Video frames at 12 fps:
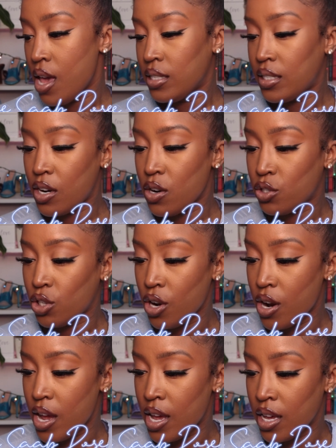
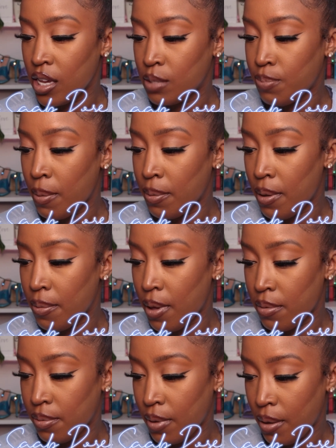signature is blah, blah,
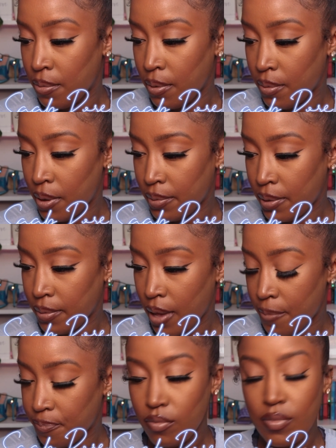blah, blah, blah, blah, blah,
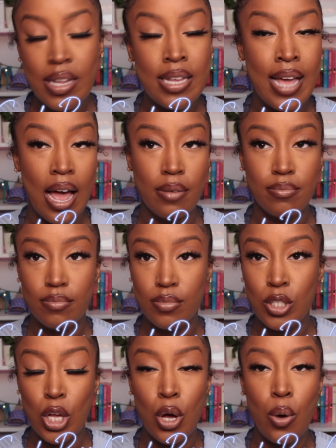blah. Yeah,
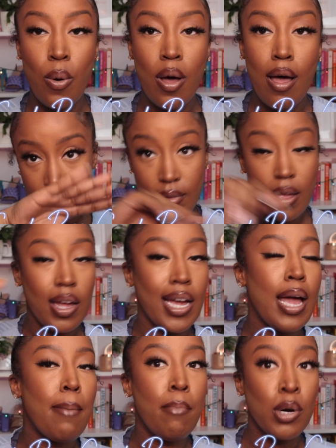so
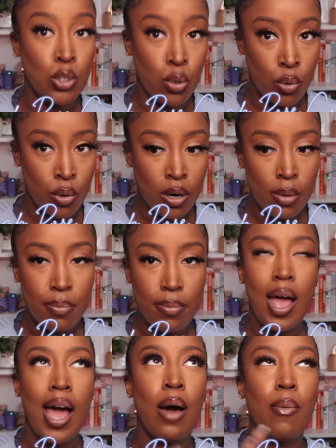mature.
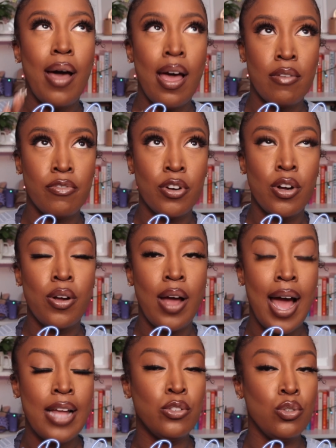However,
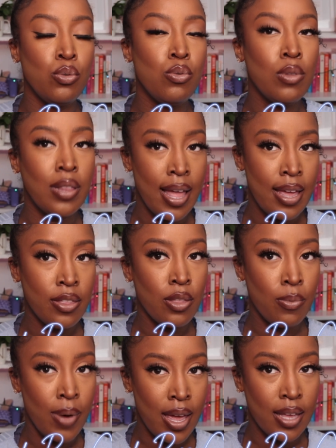I do like the
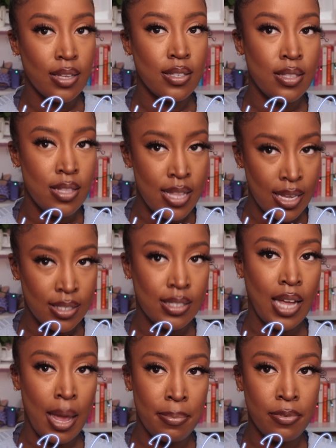way this
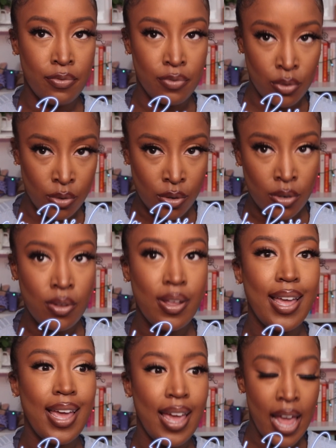type of floral
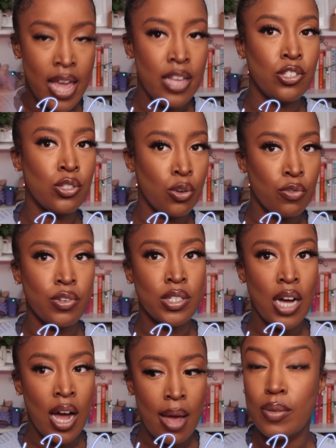ages over
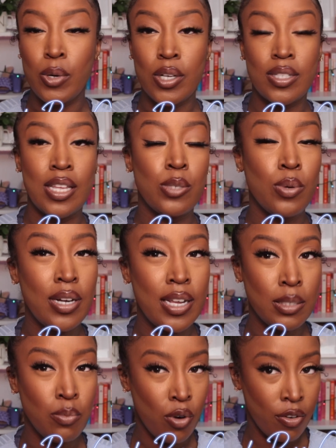time. Whereas this one
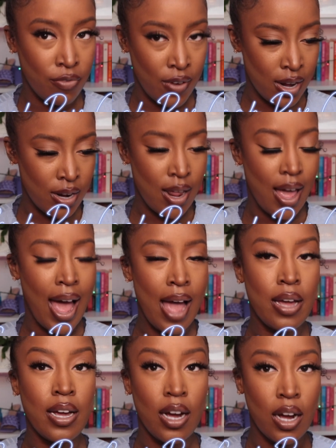is more fun.
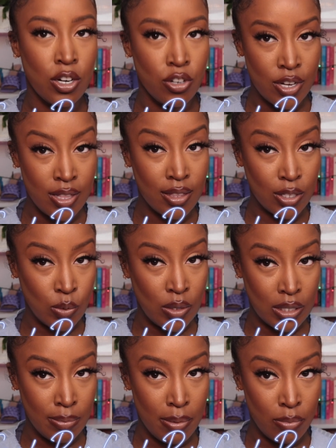I agree that this one
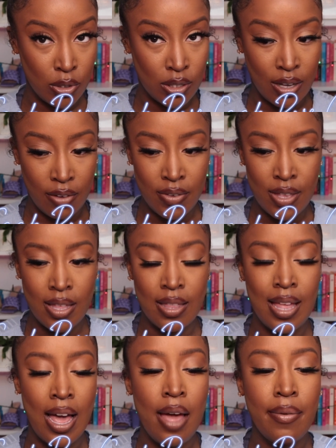is a bit more stuffy than
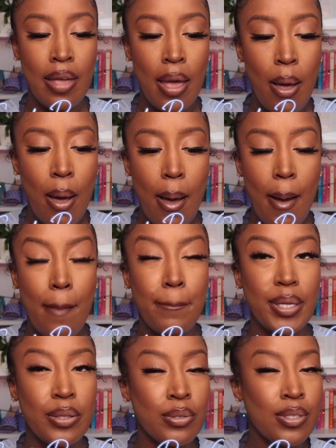that.
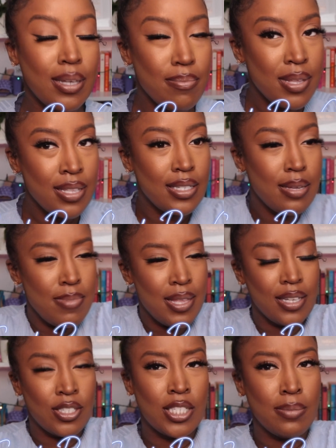But there's something to me
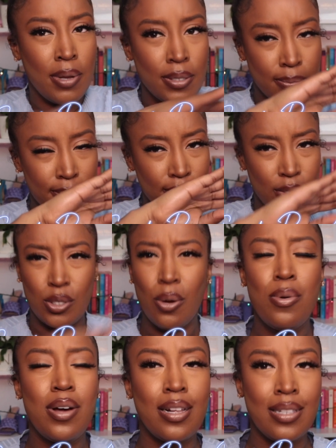that just smells
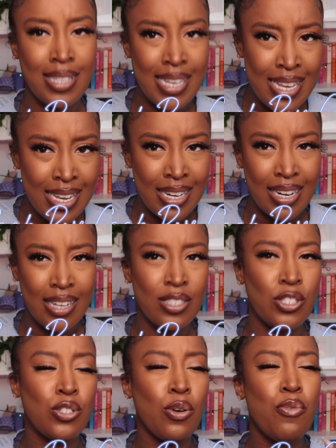so clean
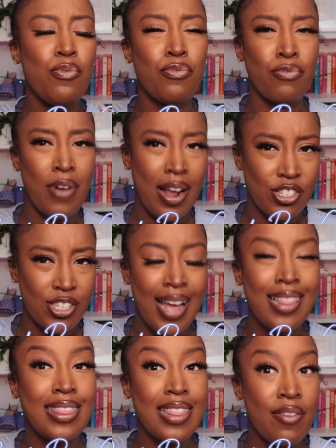and so fresh.
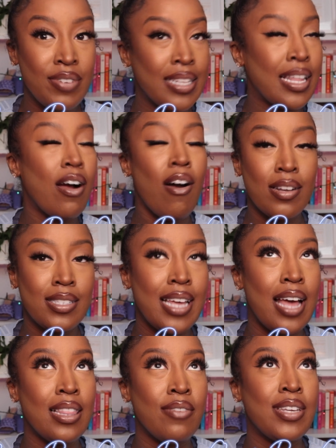I loved it. Like, honestly,
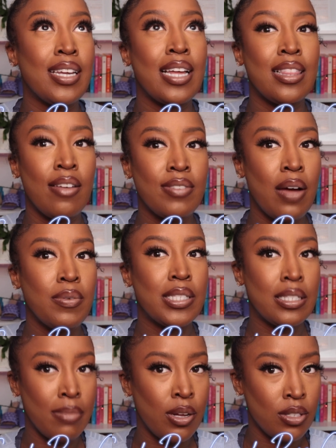I loved it, and I loved how it
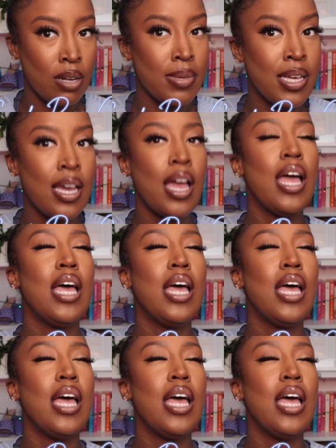smelled on me